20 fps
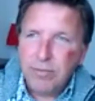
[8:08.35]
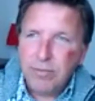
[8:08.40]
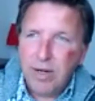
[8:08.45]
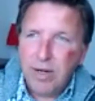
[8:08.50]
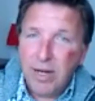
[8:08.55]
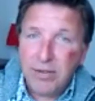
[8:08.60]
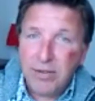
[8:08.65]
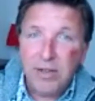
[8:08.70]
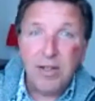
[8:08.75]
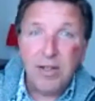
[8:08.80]
I,
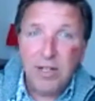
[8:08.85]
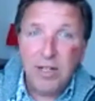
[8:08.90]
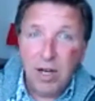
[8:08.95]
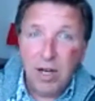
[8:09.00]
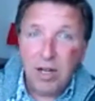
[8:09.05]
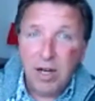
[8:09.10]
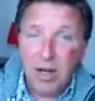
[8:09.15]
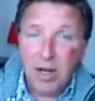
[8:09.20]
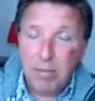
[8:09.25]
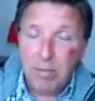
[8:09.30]
th- you know,
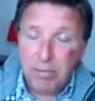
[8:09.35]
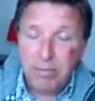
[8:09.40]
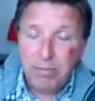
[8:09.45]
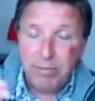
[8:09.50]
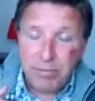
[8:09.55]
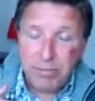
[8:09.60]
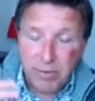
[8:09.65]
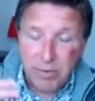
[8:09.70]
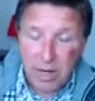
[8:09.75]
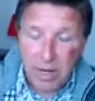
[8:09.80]
I,
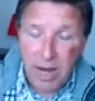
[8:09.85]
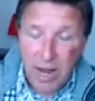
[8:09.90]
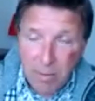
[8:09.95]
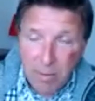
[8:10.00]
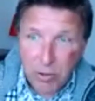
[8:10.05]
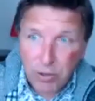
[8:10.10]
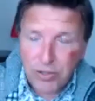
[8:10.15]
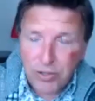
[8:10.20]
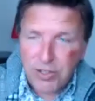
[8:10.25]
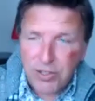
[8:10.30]
I, am a
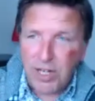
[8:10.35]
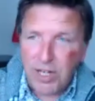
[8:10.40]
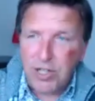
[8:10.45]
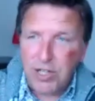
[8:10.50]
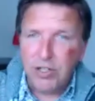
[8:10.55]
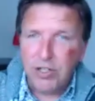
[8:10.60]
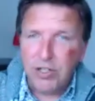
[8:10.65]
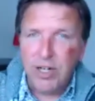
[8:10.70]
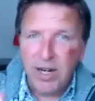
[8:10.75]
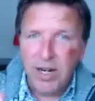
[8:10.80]
good
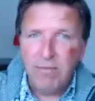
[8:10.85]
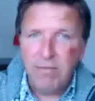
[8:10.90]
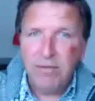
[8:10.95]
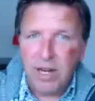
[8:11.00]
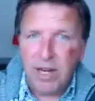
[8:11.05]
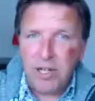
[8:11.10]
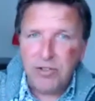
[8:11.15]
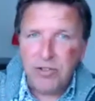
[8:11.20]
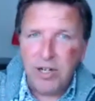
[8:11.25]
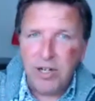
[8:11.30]
teacher. I love
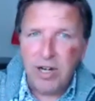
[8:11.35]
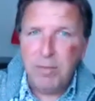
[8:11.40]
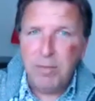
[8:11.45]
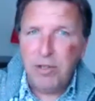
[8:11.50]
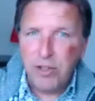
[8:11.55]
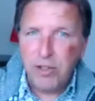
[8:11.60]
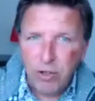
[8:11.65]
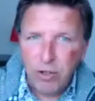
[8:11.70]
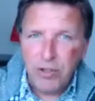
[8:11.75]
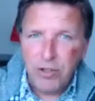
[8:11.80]
lecturing. I'm
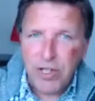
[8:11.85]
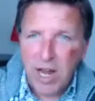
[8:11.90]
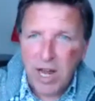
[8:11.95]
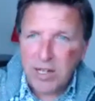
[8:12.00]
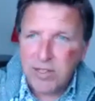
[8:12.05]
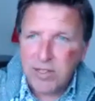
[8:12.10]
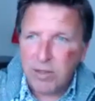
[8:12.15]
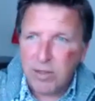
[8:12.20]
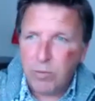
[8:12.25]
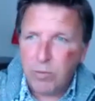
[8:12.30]

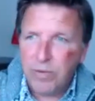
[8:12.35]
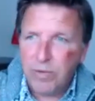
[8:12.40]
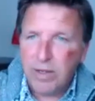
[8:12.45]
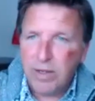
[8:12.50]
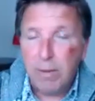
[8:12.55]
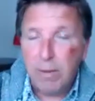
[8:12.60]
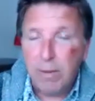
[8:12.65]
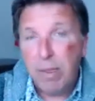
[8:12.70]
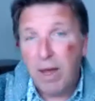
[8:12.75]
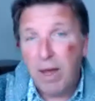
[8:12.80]
enthusiastic with
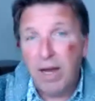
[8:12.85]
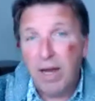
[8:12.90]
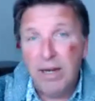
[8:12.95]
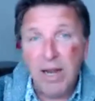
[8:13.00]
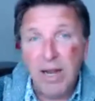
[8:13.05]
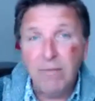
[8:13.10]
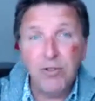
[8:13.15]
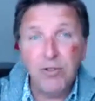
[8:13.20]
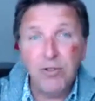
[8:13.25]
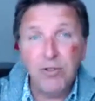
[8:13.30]
it. I
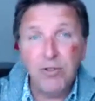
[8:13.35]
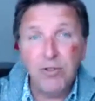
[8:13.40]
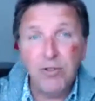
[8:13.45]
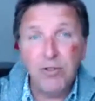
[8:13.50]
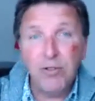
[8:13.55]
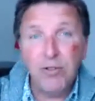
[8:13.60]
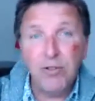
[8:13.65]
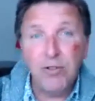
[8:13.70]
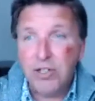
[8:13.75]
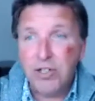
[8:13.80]
love doing the
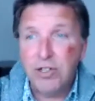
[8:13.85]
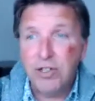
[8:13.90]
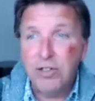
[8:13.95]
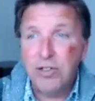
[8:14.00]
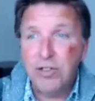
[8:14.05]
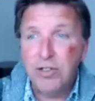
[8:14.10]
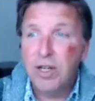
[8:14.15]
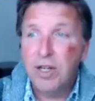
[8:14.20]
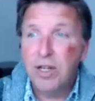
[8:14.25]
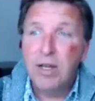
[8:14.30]

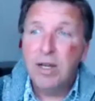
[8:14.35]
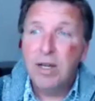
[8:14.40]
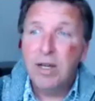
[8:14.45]
conventions.